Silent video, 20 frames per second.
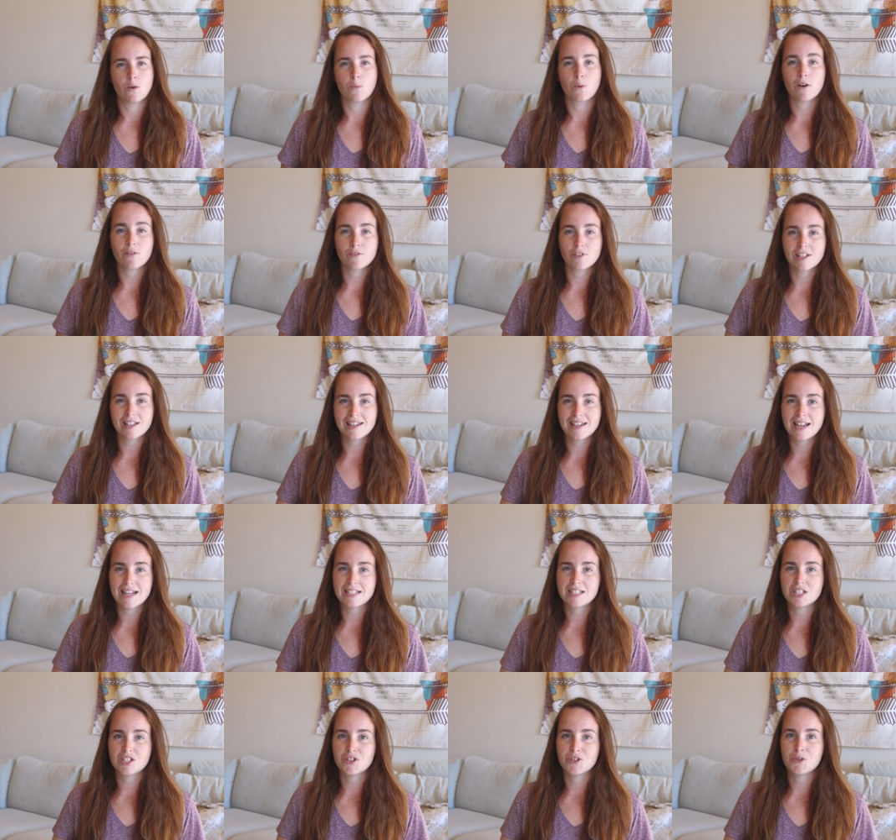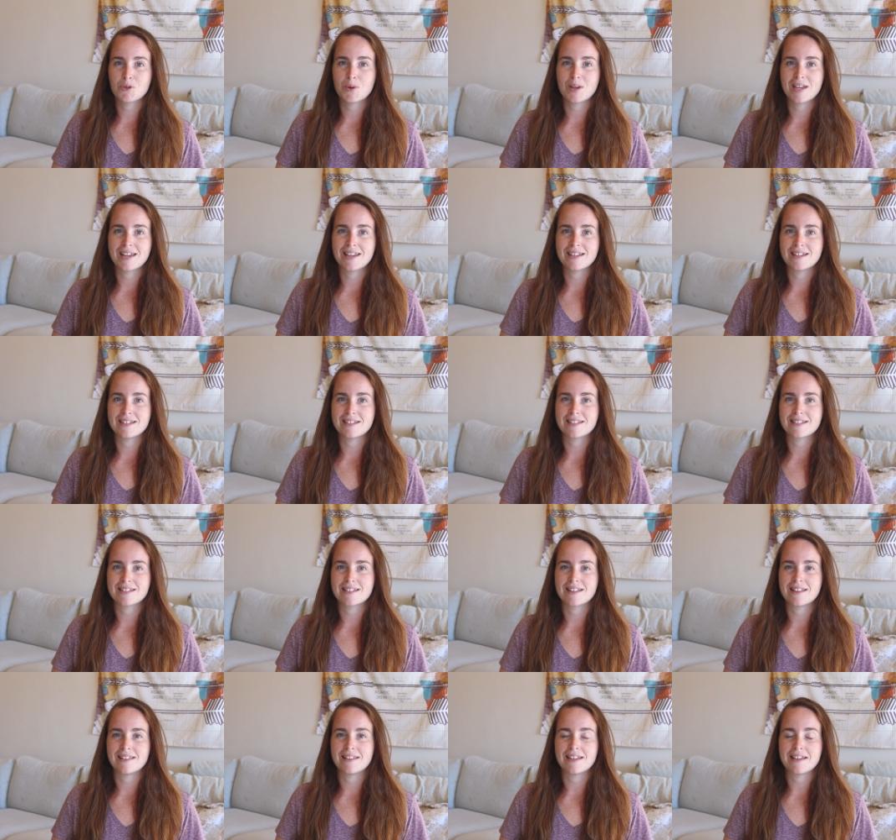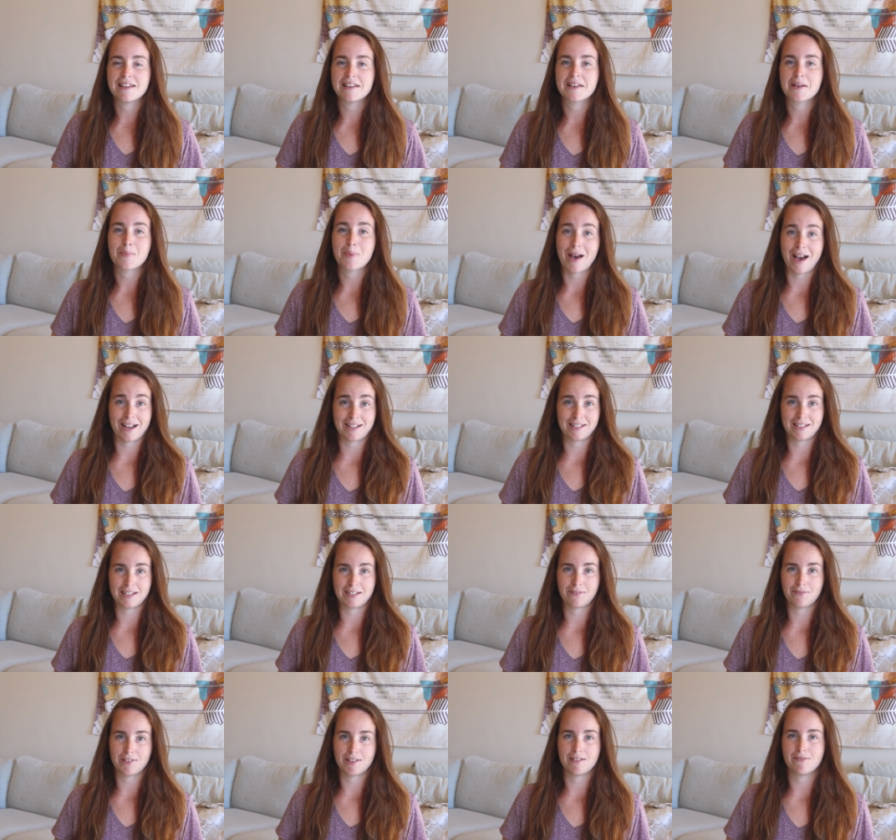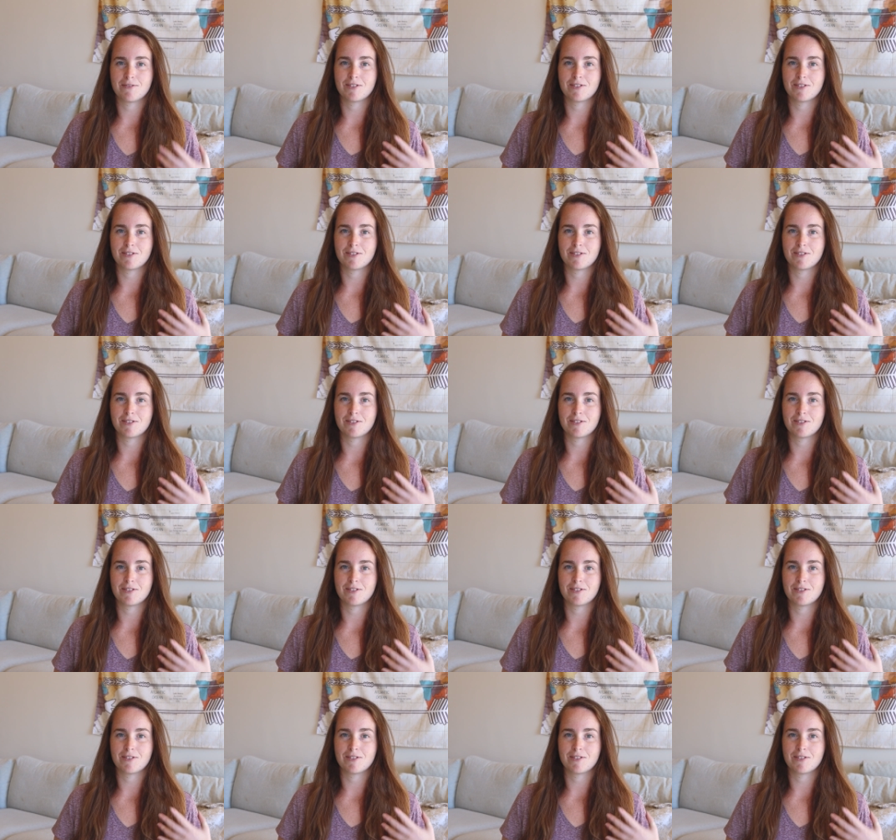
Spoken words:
What really gets you is the capacity fee,